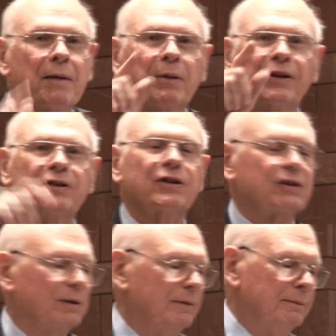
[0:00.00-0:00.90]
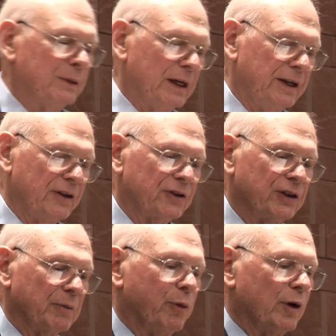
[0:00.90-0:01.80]
But this is an
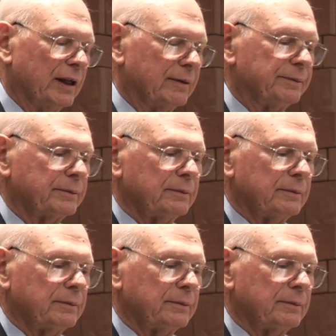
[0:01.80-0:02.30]
interesting point.